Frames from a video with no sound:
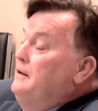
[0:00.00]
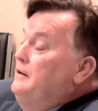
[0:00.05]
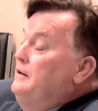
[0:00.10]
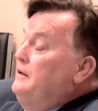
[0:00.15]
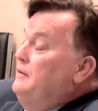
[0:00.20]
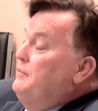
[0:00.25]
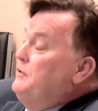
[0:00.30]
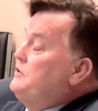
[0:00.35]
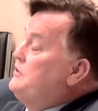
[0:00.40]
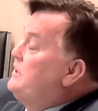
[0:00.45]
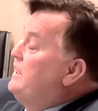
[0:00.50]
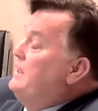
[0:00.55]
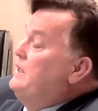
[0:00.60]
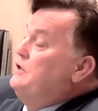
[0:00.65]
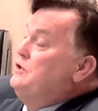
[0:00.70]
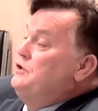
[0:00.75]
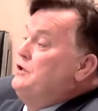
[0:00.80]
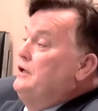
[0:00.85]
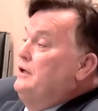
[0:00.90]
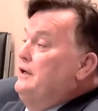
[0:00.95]
the
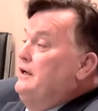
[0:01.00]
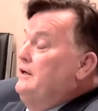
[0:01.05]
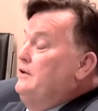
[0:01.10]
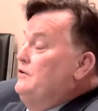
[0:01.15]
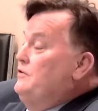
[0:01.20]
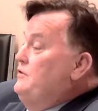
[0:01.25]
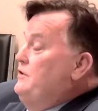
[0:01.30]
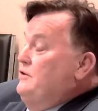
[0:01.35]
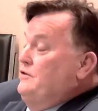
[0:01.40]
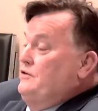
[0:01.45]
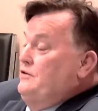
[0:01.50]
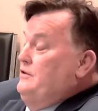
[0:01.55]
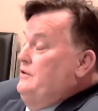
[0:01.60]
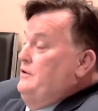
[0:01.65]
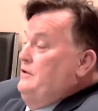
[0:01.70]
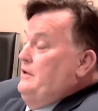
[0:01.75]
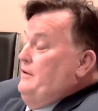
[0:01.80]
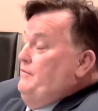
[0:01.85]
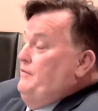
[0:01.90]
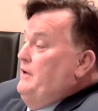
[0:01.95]
percentage is just
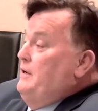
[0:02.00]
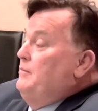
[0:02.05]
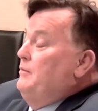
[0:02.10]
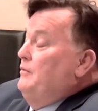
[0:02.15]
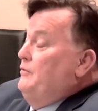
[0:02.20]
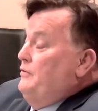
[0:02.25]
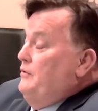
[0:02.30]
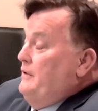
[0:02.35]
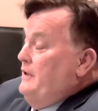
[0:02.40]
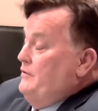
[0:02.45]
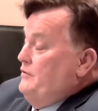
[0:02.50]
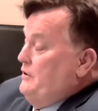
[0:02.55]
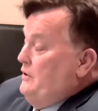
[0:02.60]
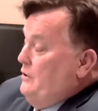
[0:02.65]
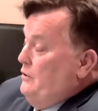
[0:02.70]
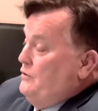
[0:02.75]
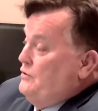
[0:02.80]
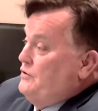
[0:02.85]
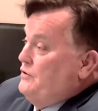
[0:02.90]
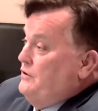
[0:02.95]
not favorable to us.
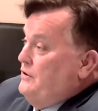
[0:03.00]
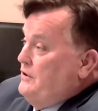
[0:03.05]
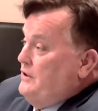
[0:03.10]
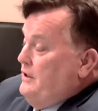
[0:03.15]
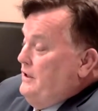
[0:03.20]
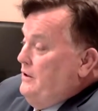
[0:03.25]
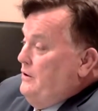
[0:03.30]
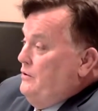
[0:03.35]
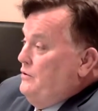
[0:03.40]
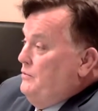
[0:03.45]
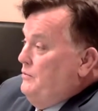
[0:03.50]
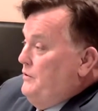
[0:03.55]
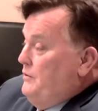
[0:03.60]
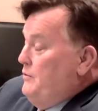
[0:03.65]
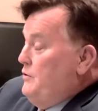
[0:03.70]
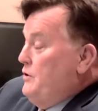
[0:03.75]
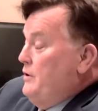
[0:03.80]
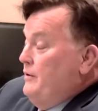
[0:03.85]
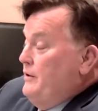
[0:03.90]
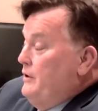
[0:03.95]
The
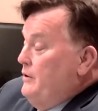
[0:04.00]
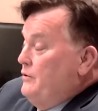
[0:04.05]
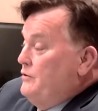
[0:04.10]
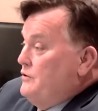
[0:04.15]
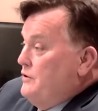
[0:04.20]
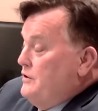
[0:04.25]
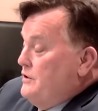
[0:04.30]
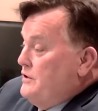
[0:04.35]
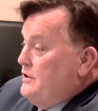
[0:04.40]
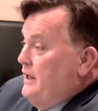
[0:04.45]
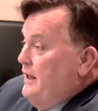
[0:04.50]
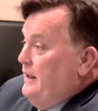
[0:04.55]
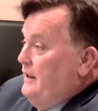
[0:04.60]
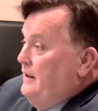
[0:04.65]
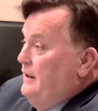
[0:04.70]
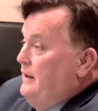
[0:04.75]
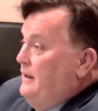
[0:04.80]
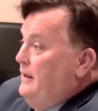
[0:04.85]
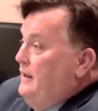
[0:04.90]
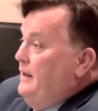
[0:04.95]
majority goes to the state.
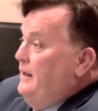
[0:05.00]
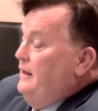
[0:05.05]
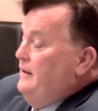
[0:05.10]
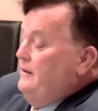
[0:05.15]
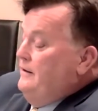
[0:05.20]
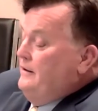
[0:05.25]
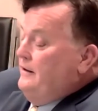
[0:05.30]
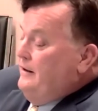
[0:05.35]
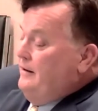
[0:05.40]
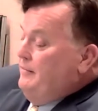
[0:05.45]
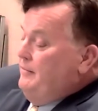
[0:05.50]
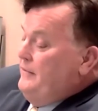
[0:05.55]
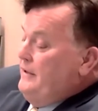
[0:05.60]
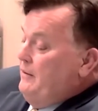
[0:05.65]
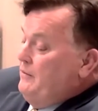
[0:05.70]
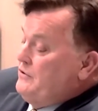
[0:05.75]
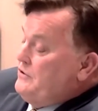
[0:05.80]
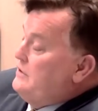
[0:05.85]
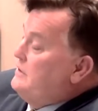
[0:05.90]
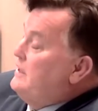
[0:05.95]
And
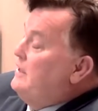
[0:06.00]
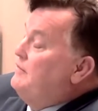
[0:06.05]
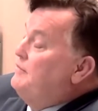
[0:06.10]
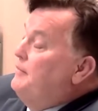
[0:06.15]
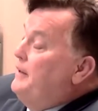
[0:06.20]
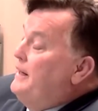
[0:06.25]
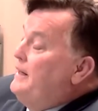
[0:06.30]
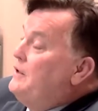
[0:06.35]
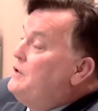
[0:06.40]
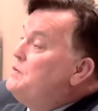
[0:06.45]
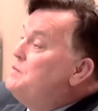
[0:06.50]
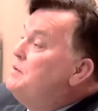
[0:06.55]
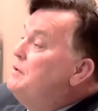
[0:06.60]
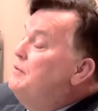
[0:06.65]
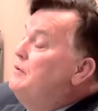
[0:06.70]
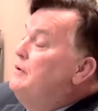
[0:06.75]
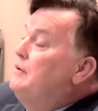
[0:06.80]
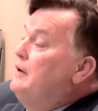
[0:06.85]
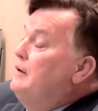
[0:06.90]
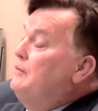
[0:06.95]
that was a tough battle, but
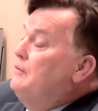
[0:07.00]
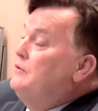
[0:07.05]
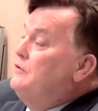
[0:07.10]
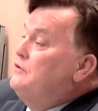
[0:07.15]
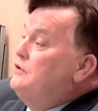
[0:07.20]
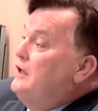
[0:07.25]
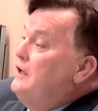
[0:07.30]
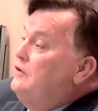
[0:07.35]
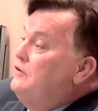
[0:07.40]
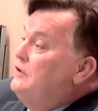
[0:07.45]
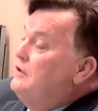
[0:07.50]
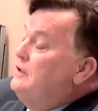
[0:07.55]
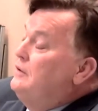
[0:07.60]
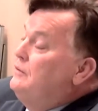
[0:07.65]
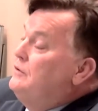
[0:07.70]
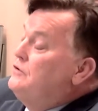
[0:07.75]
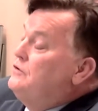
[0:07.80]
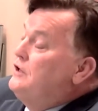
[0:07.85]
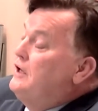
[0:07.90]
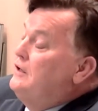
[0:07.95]
we were able to change it, and it
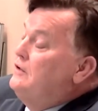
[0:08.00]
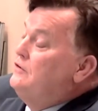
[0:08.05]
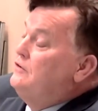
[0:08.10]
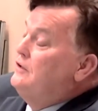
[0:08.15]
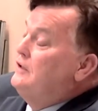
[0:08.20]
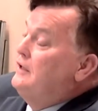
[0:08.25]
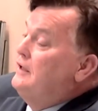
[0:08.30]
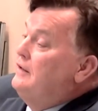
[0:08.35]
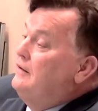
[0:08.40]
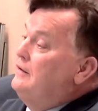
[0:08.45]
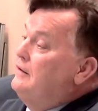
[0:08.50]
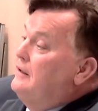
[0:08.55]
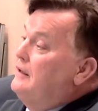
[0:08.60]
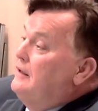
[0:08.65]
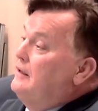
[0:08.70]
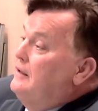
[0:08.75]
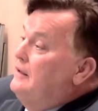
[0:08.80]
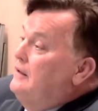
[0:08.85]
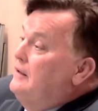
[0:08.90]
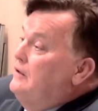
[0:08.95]
was changed again.
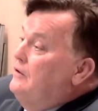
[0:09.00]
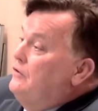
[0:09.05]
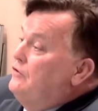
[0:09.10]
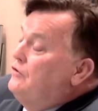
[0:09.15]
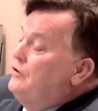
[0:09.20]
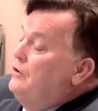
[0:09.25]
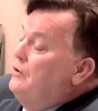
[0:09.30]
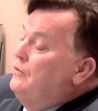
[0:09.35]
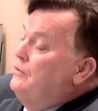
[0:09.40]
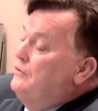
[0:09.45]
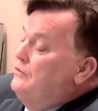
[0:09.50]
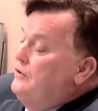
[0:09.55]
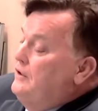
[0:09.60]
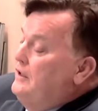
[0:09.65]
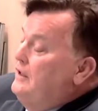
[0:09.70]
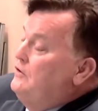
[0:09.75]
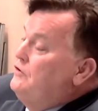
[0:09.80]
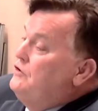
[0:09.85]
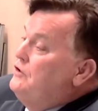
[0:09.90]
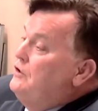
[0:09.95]
So to
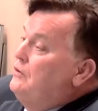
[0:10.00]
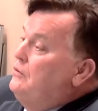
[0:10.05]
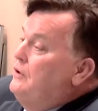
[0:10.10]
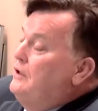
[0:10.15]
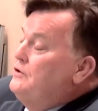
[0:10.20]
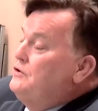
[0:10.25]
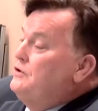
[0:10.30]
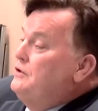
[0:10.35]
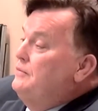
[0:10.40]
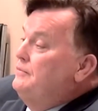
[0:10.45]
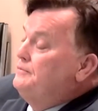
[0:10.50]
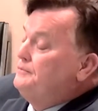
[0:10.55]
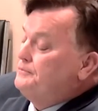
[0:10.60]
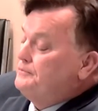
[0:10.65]
answer your question,